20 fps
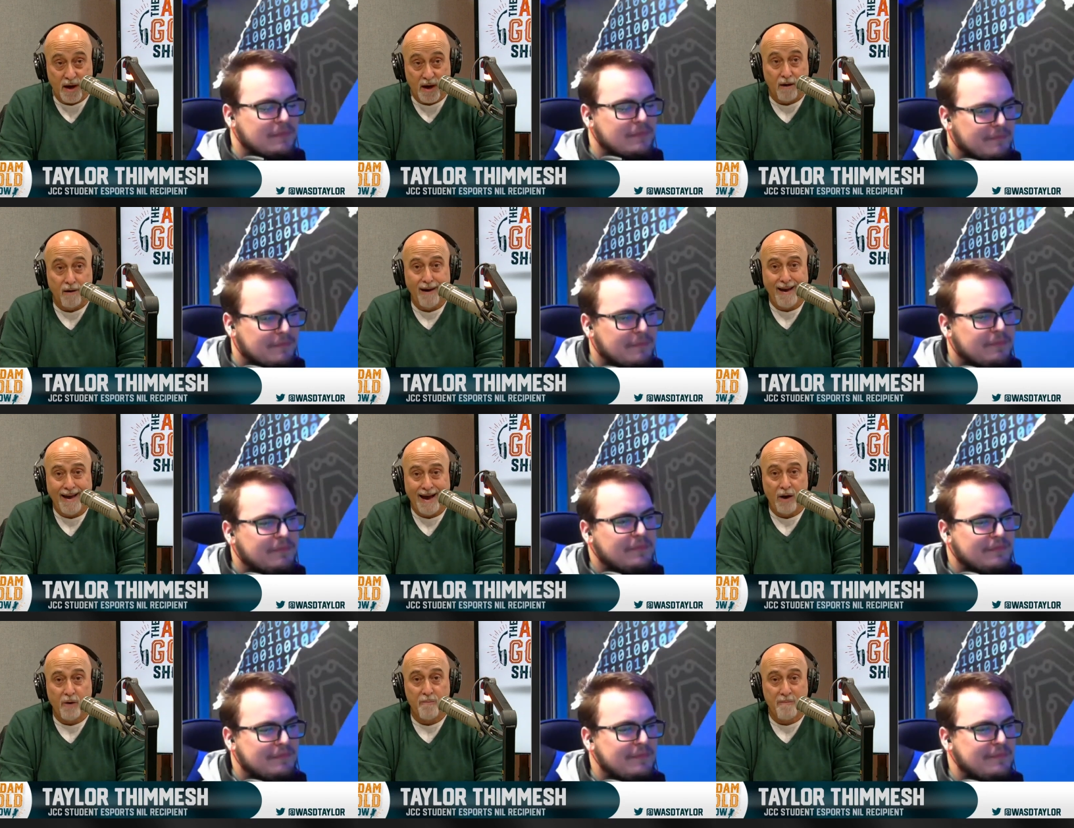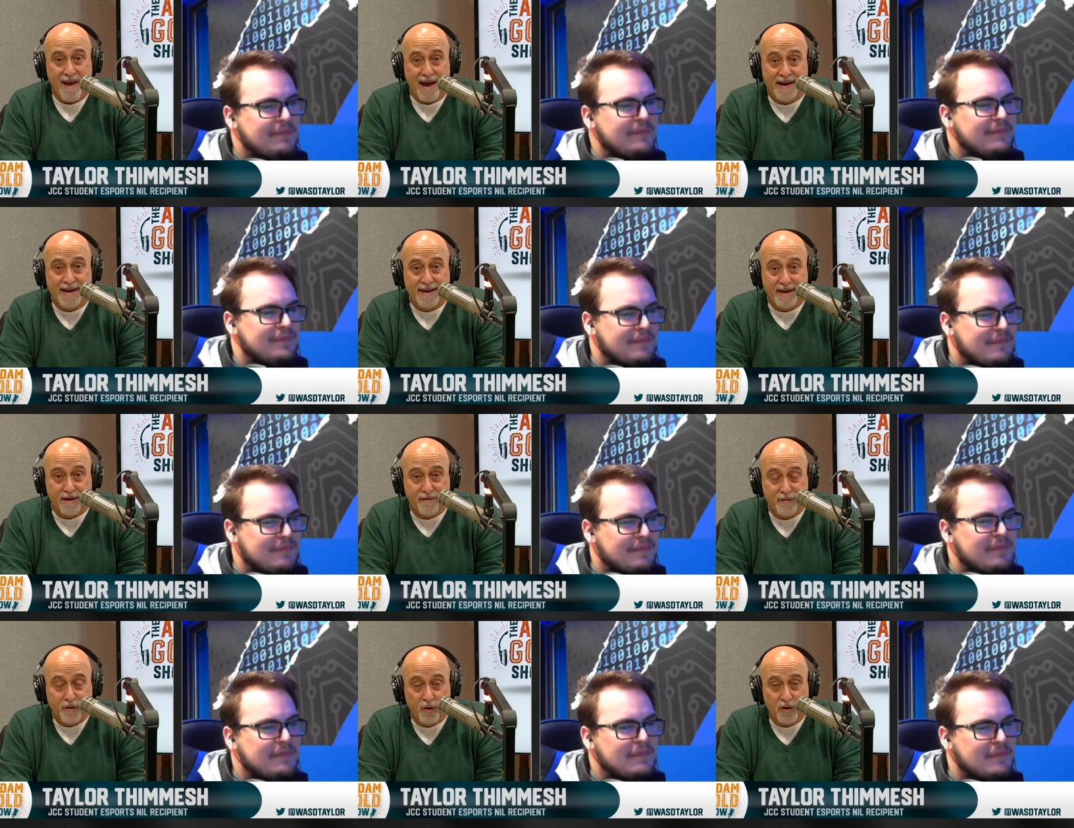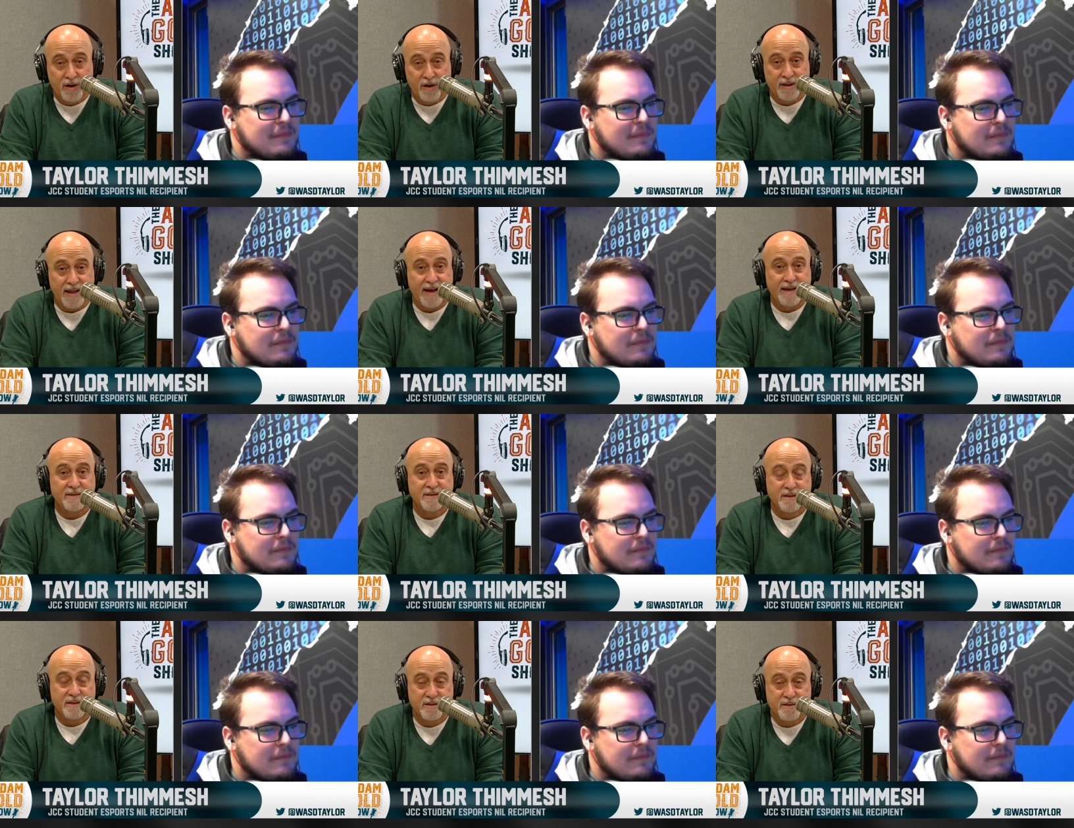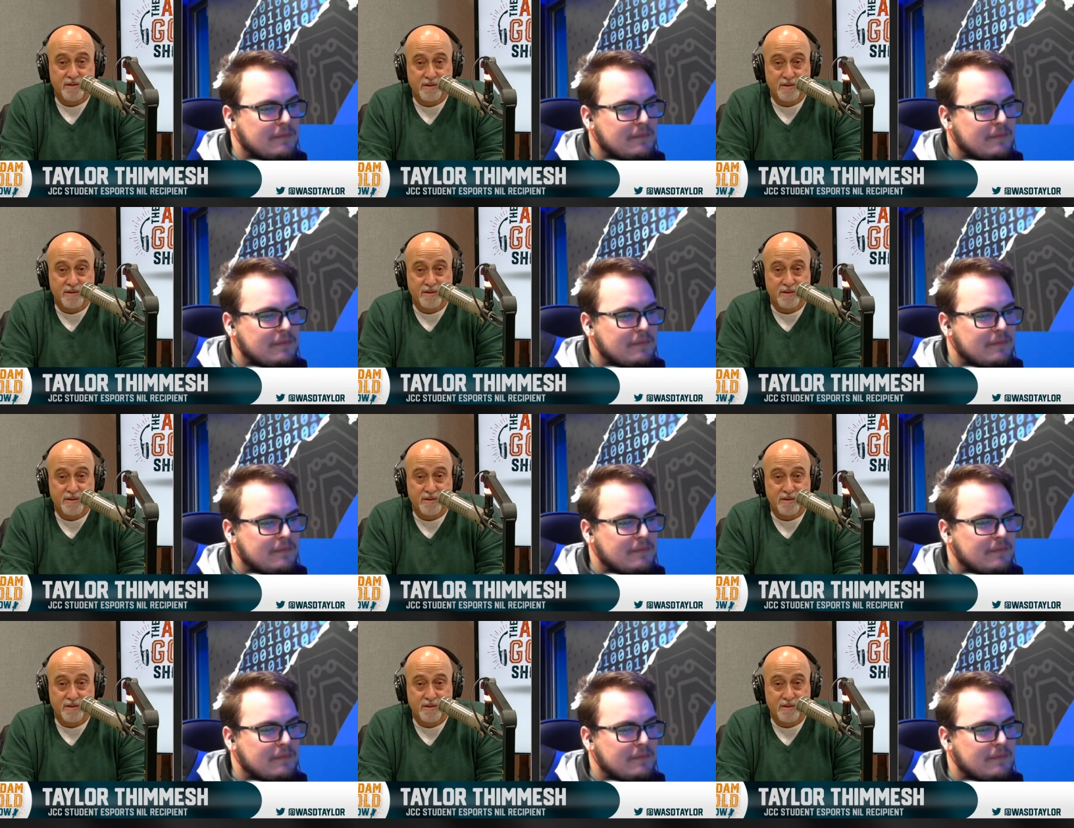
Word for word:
Speaker 1: How many of your classes